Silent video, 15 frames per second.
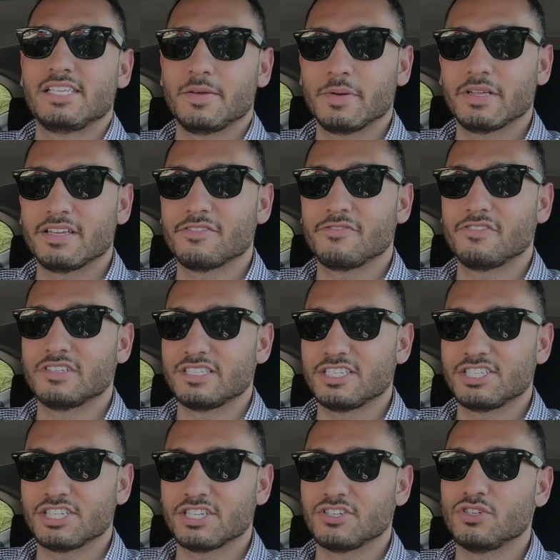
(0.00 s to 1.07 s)
typically the
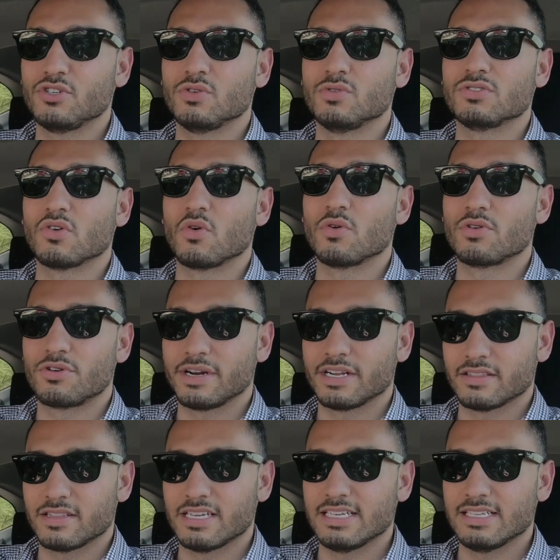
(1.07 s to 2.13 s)
physician who's
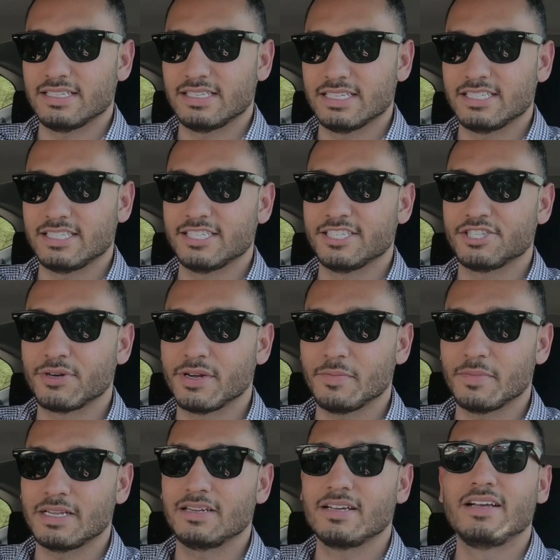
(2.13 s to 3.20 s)
ordering the ECT
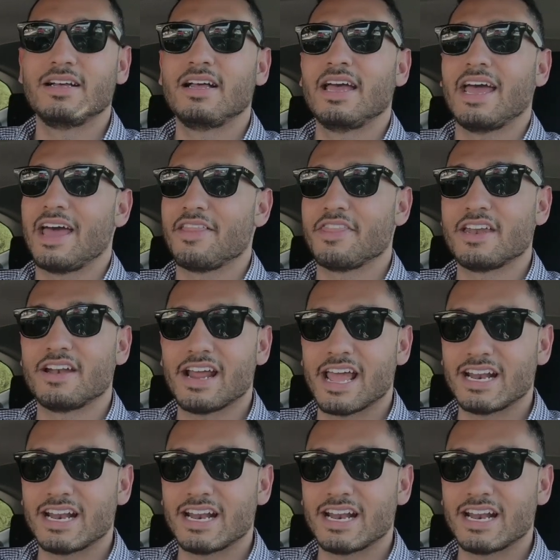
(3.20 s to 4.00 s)
treatment and then an